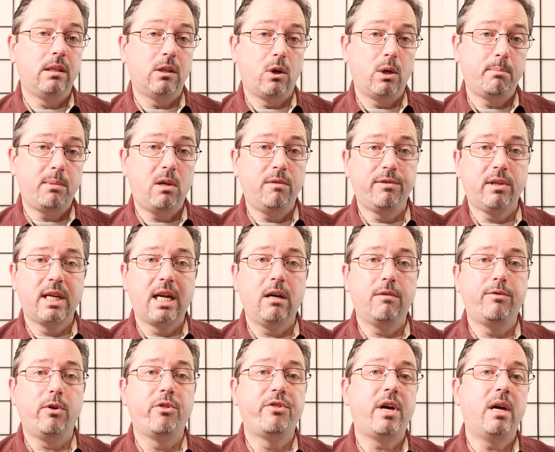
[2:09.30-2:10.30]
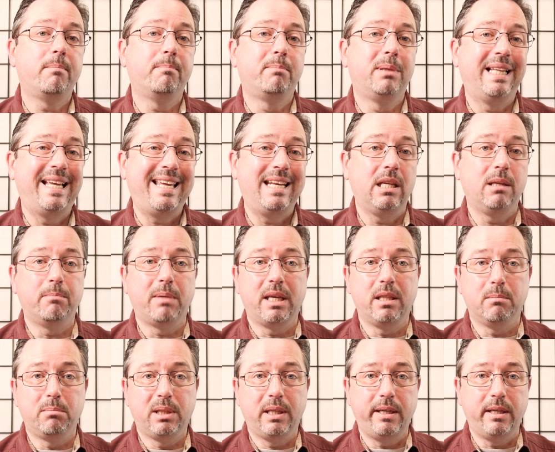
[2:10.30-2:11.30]
Now, I'm all for careful thought and planning by
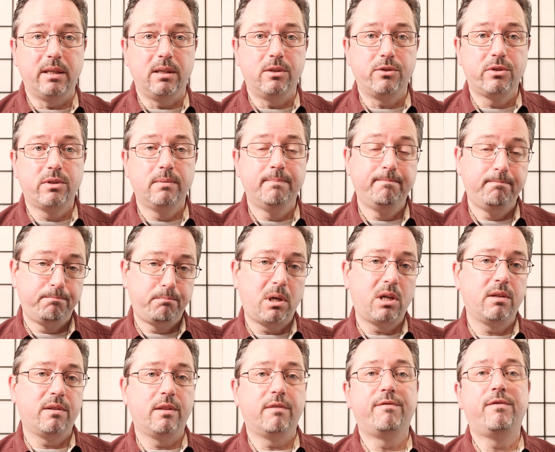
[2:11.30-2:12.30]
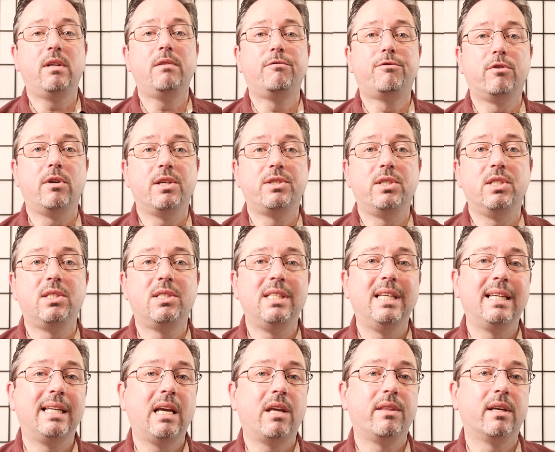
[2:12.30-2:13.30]
the players. Part of the fun for us is
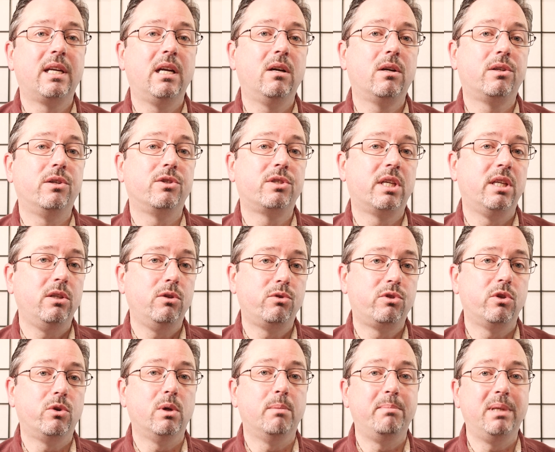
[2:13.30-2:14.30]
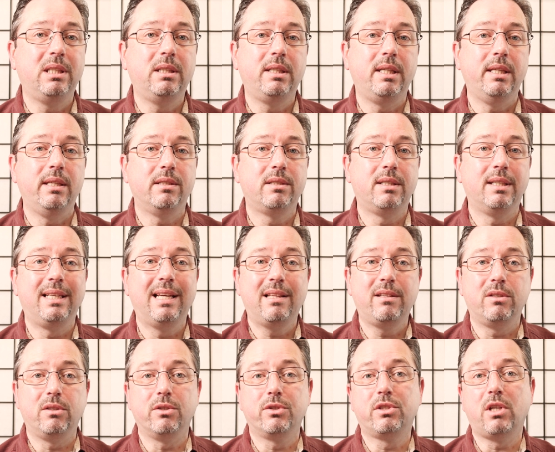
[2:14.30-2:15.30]
seeing how the characters can use their abilities
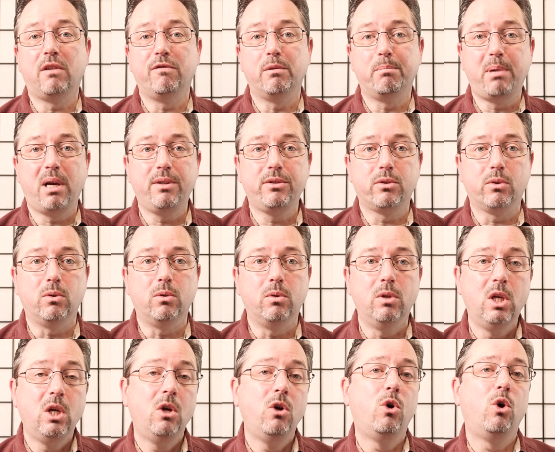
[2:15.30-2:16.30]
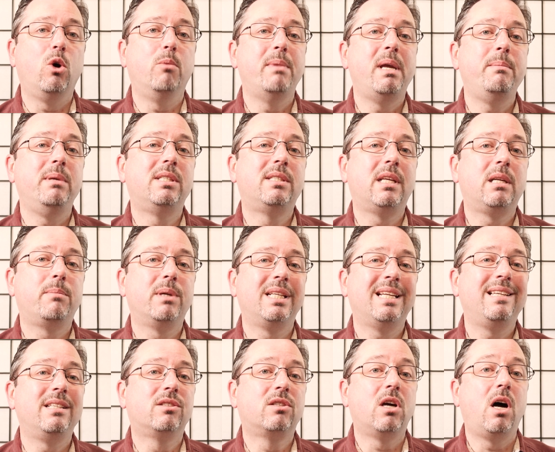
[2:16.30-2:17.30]
together to solve a puzzle, or maybe set up a
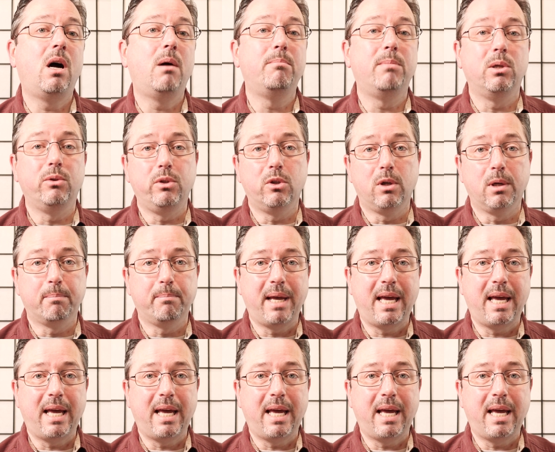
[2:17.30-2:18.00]
nice combo during